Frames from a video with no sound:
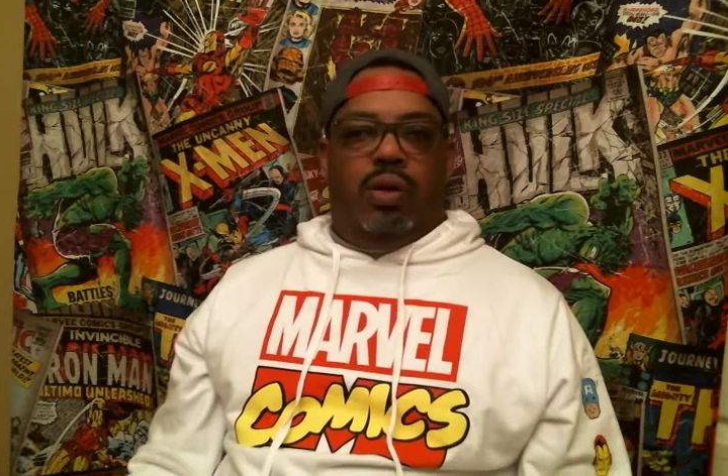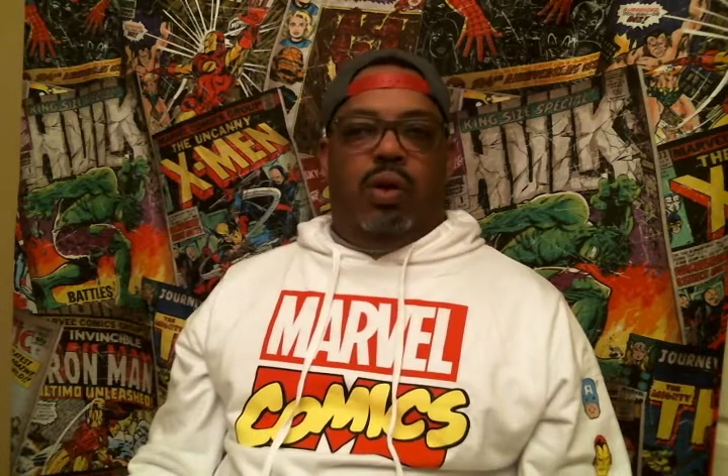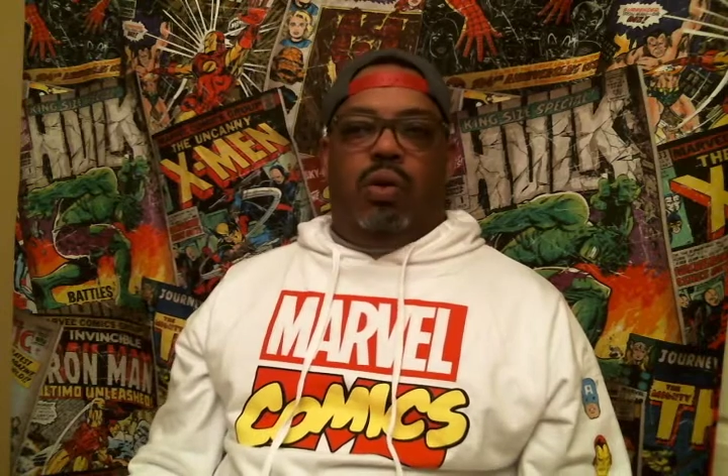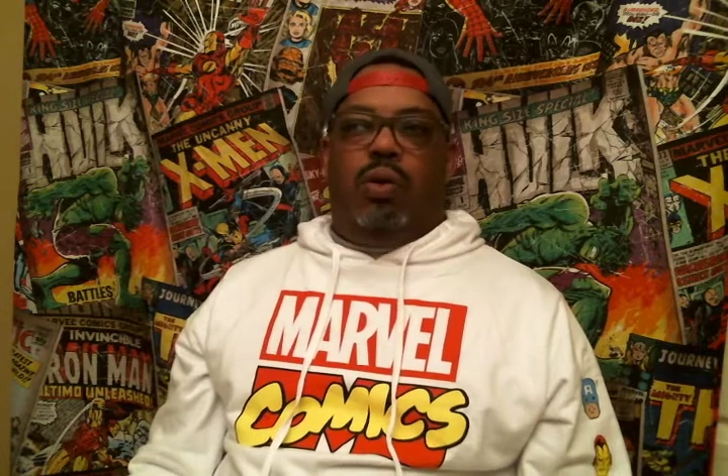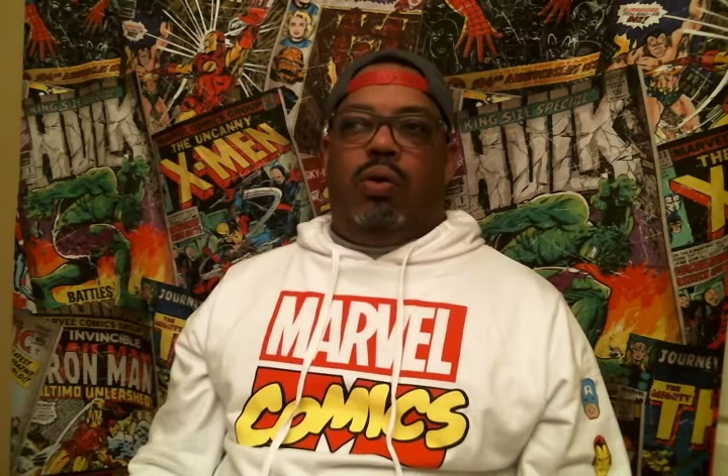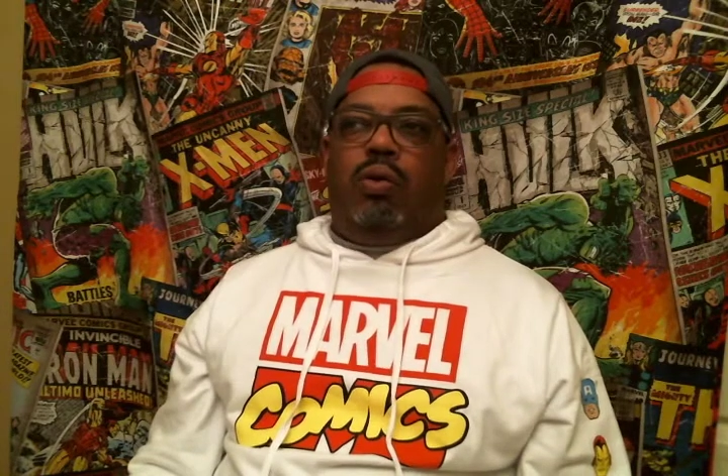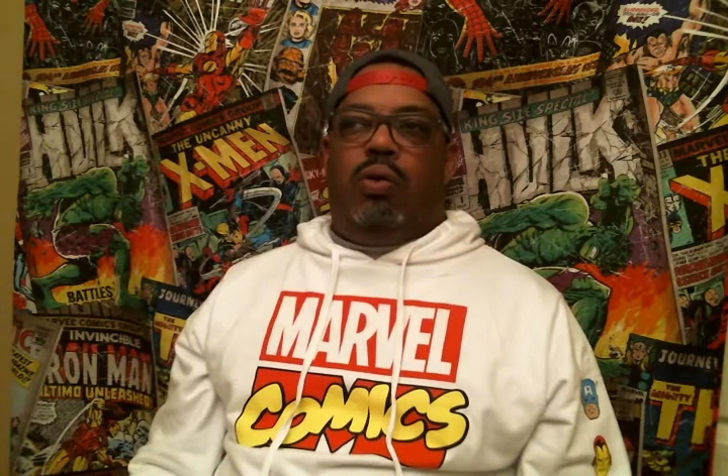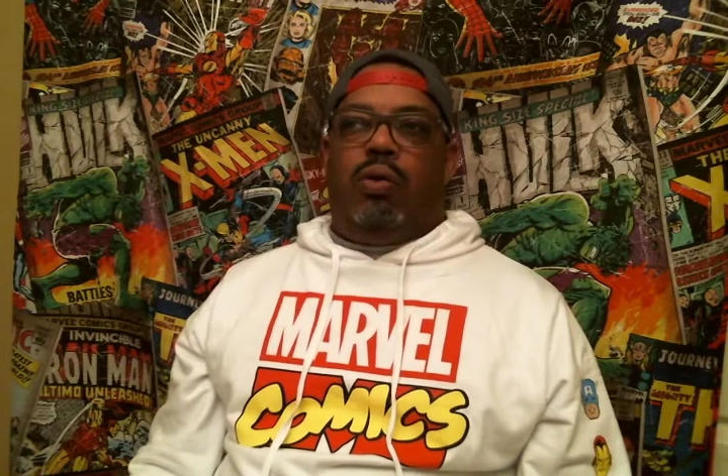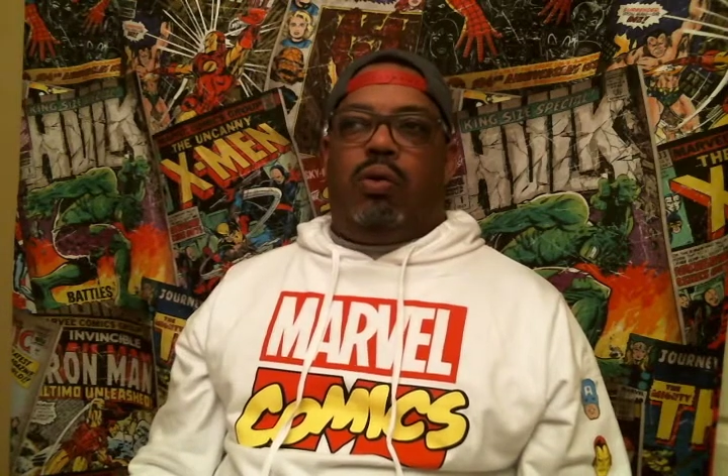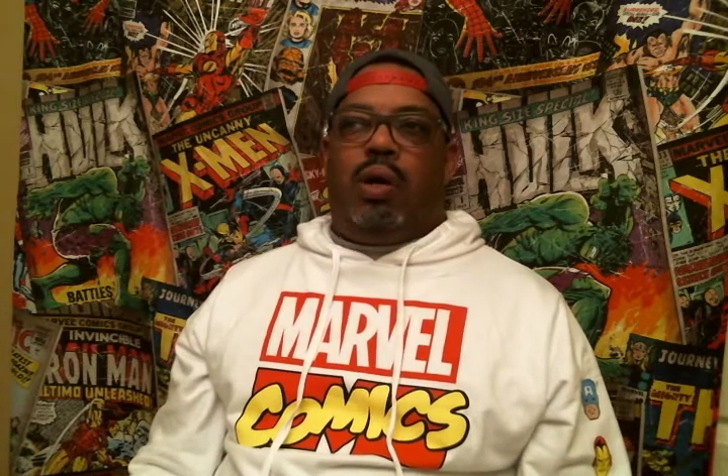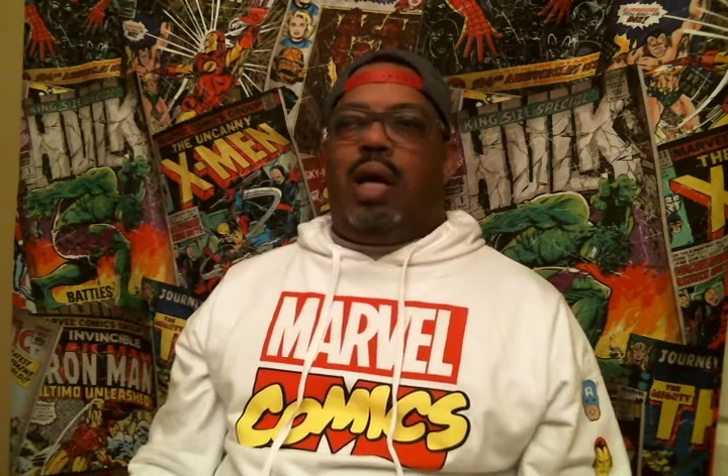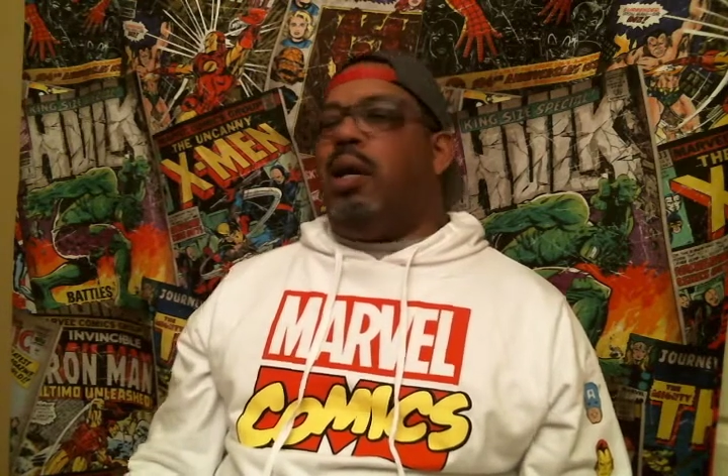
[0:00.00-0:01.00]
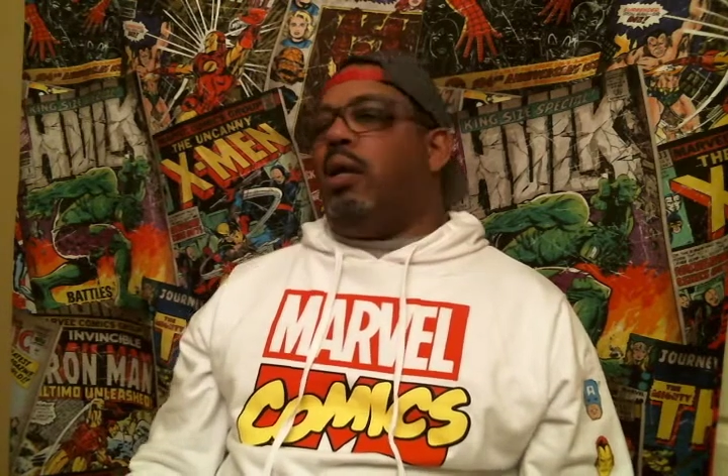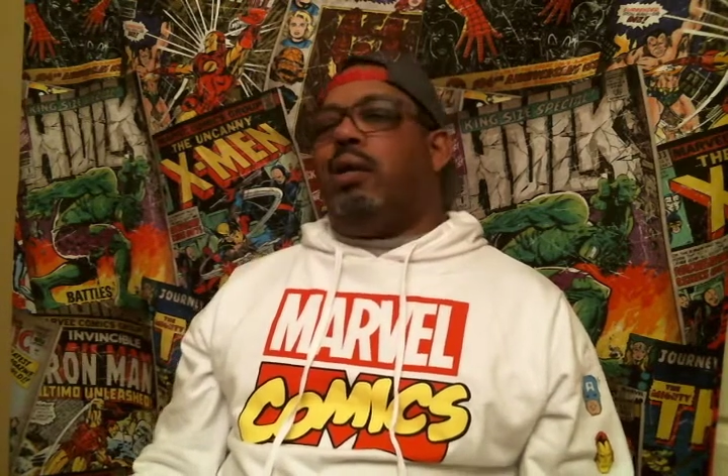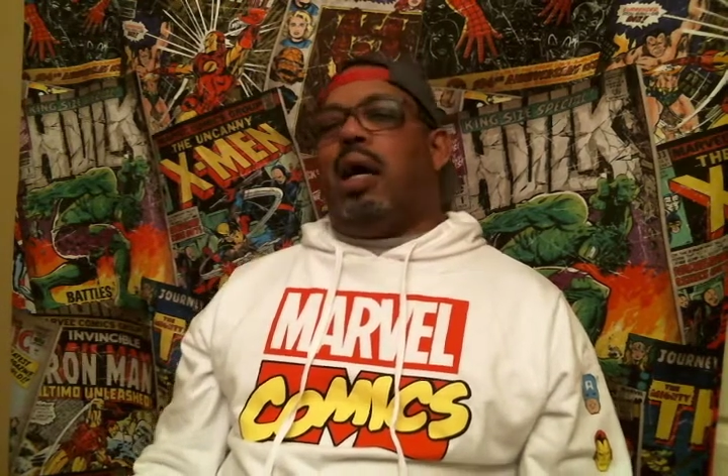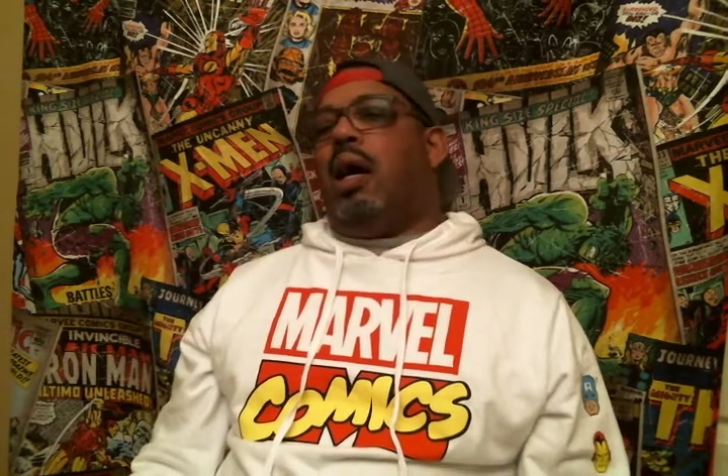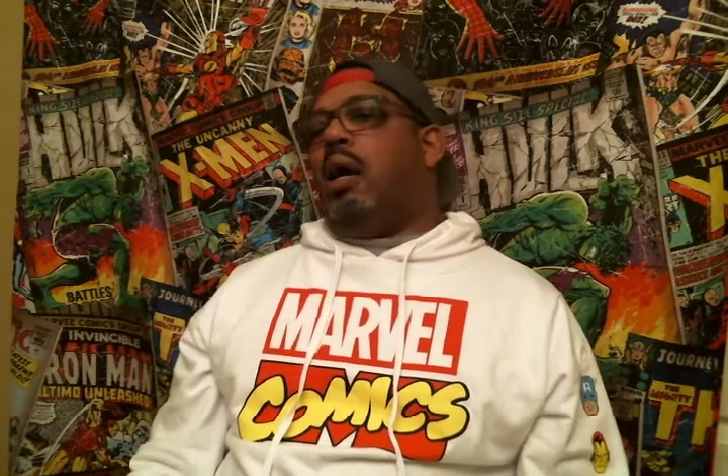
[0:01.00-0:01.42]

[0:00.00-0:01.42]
no, I ain't not.